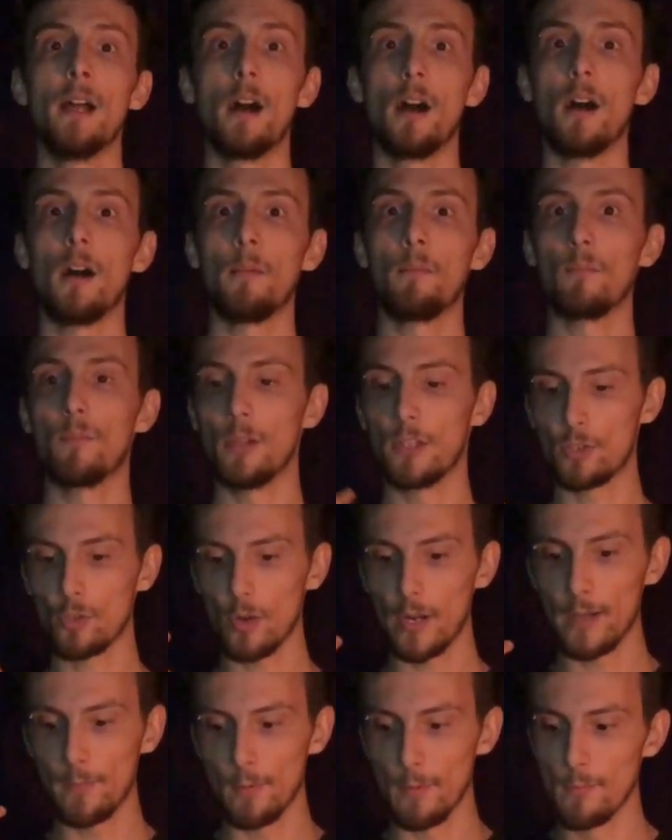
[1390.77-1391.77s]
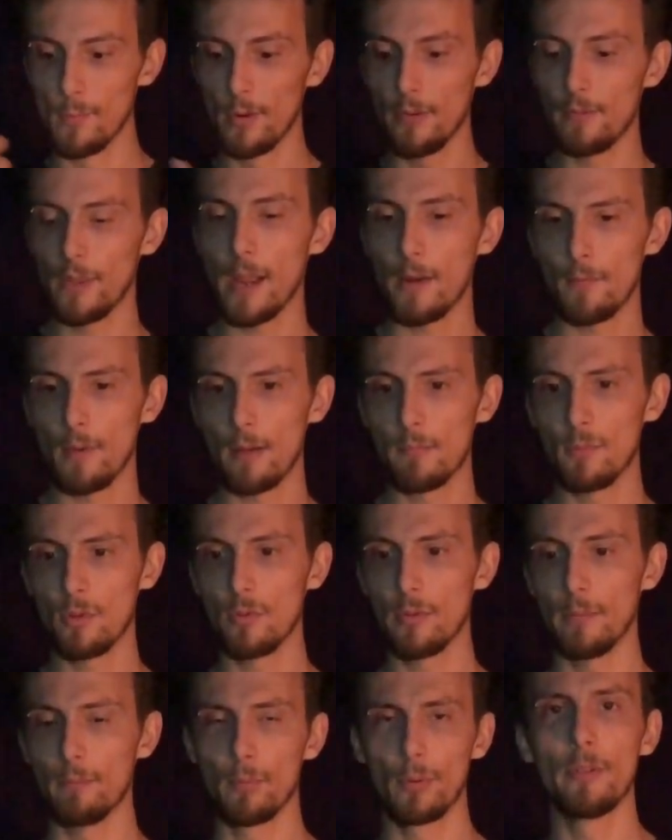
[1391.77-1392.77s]
We're trying to remove that
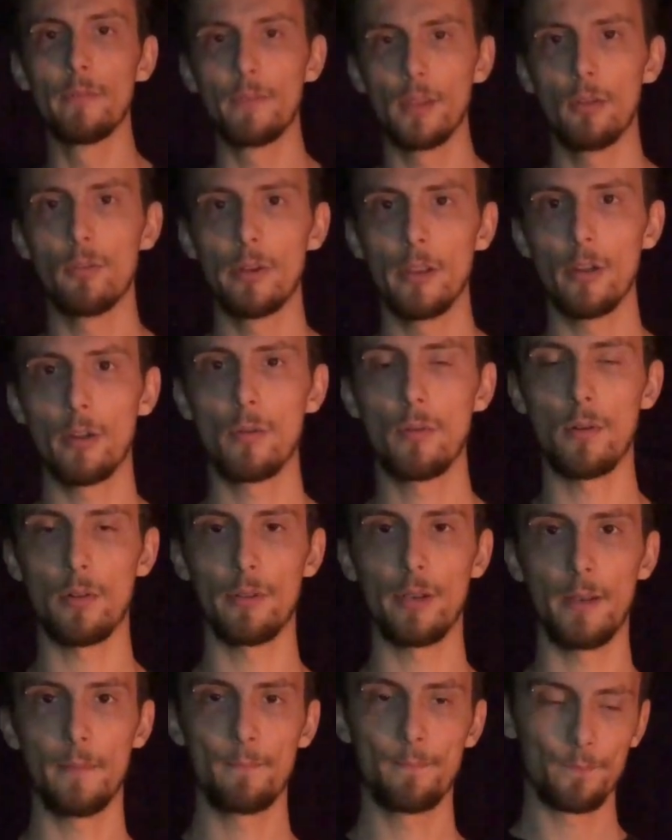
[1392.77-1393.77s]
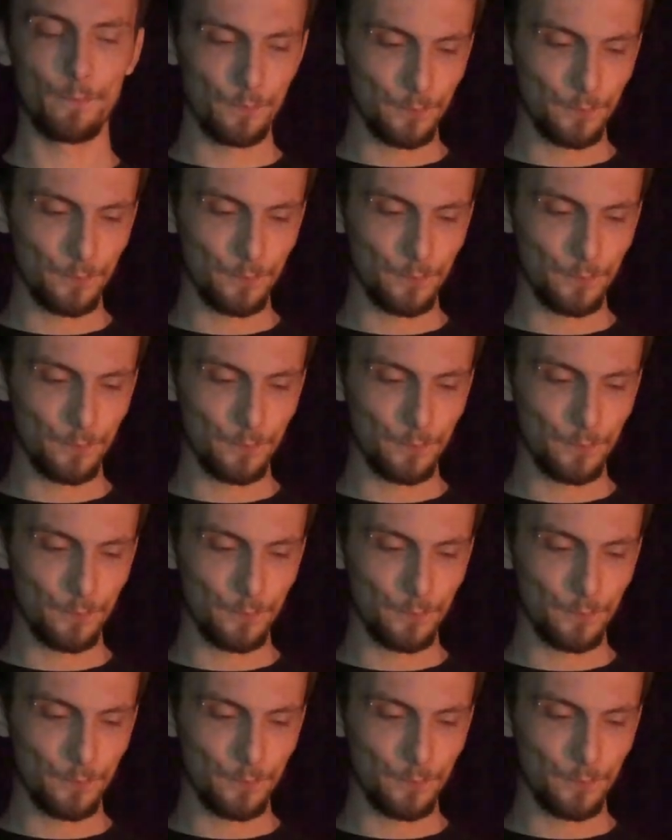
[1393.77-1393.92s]
rumble, improve the audio quality.